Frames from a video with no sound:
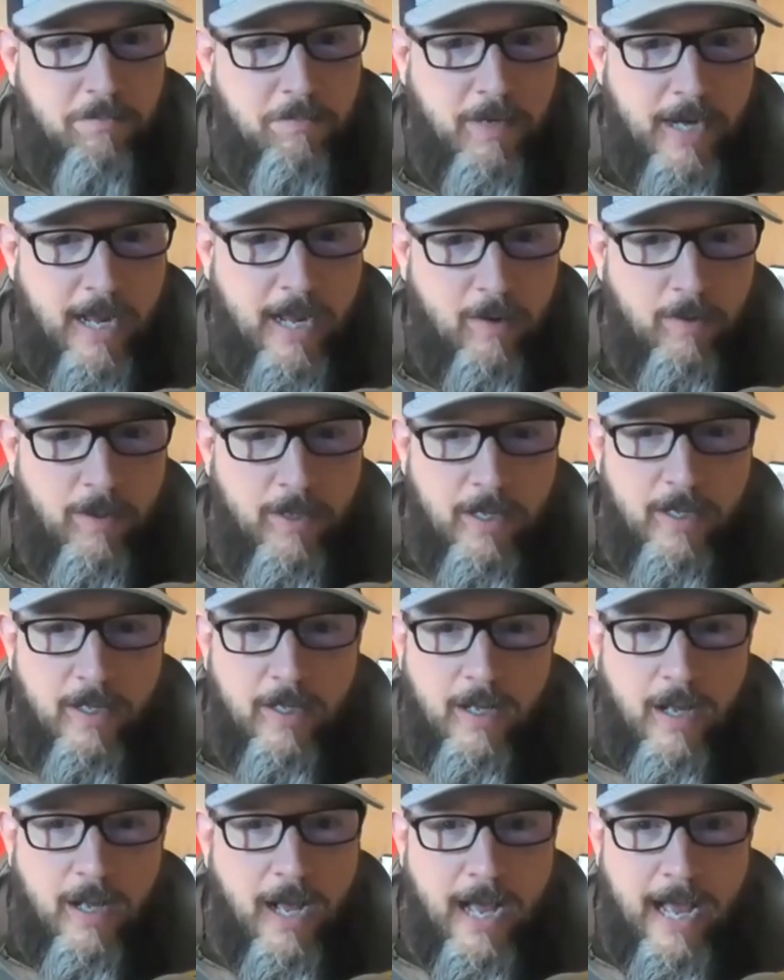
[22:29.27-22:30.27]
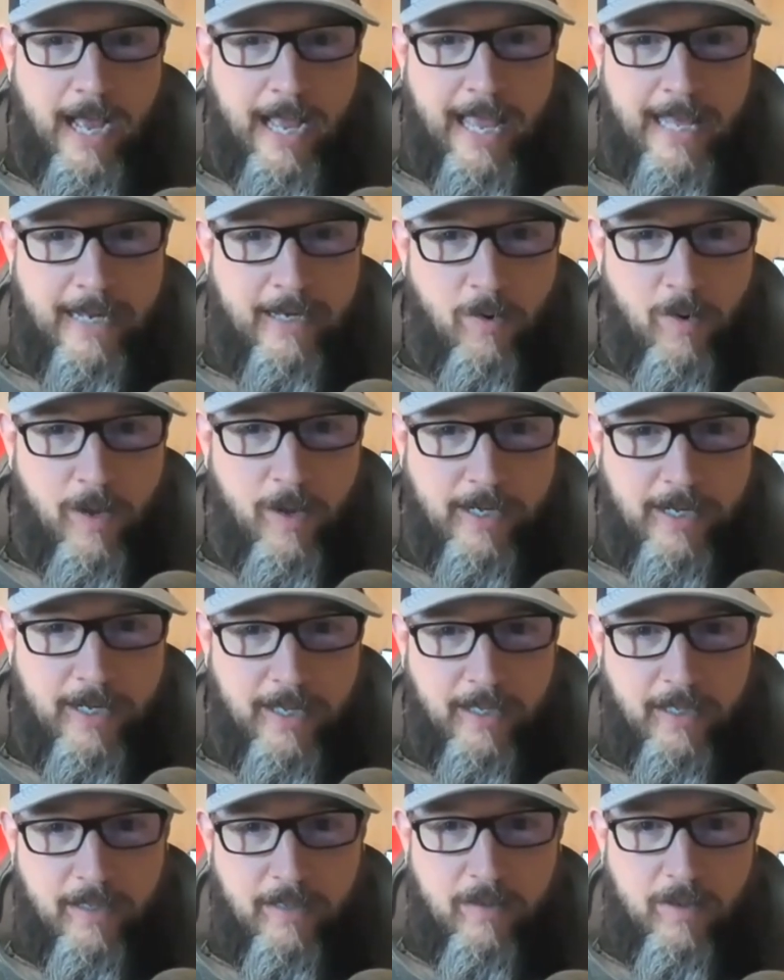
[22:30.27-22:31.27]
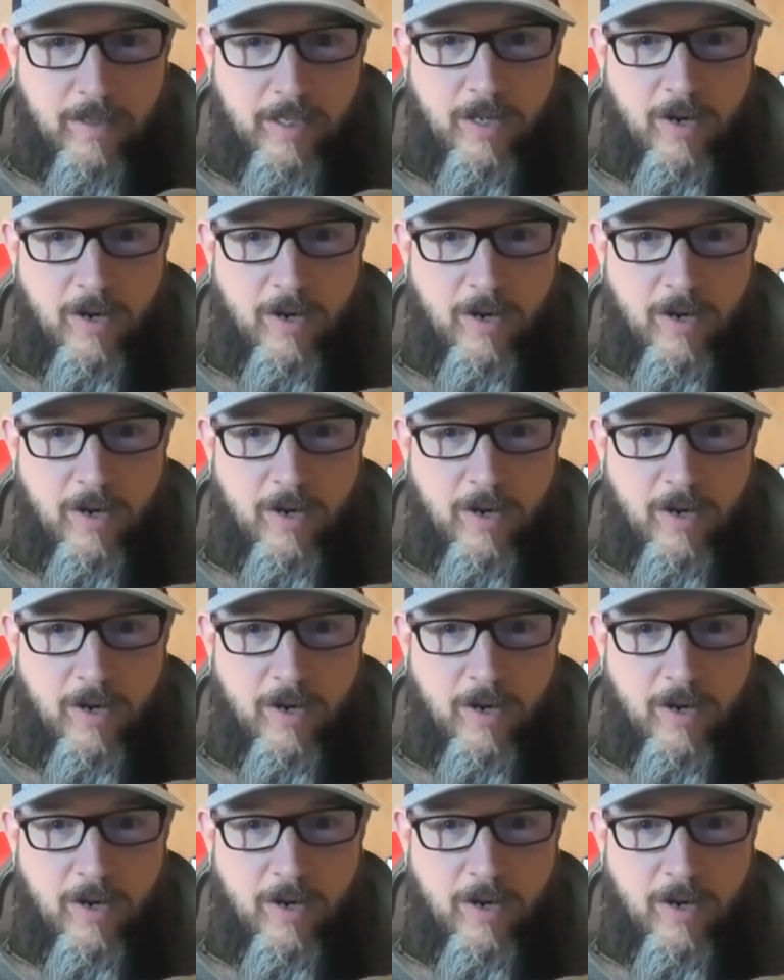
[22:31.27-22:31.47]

Now, I had no idea,